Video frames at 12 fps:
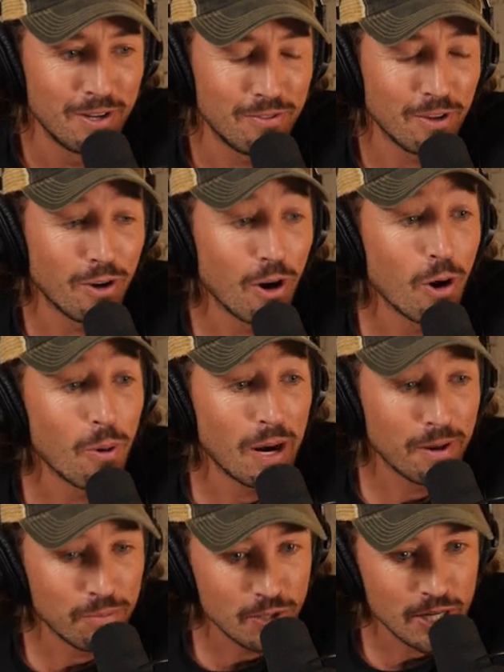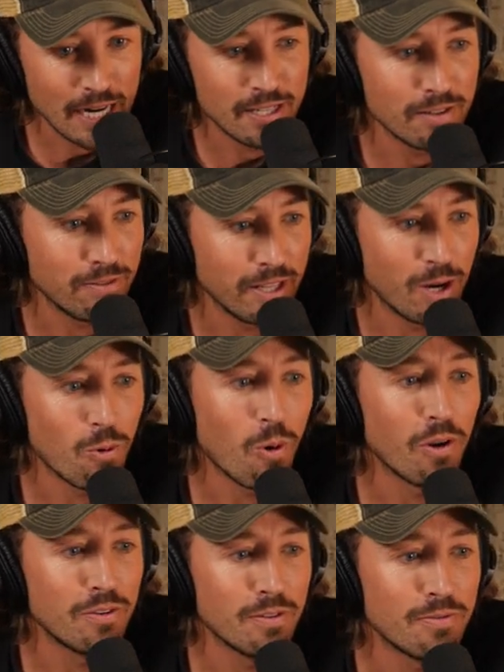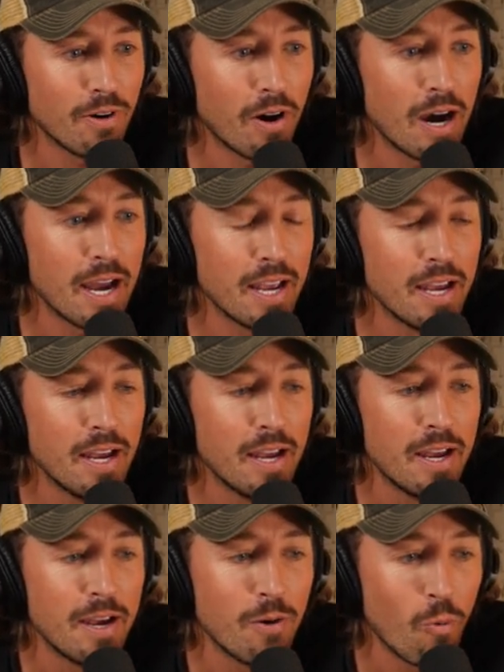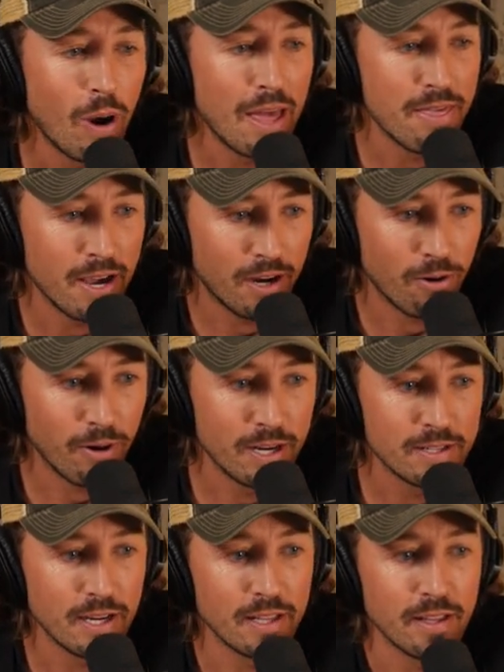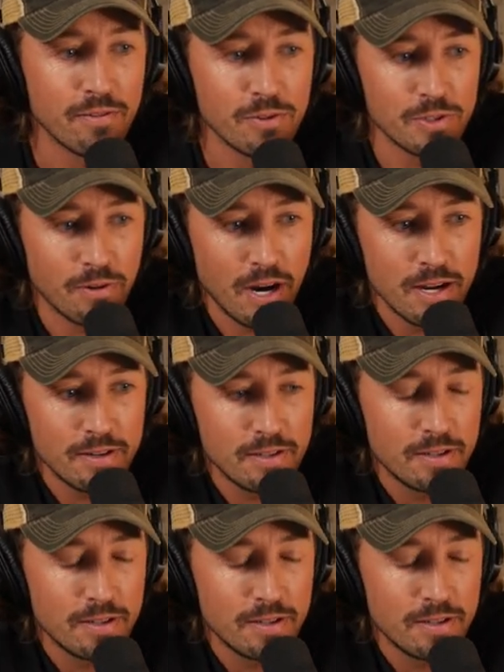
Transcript: to go and objectively quantify where their creatine levels are at?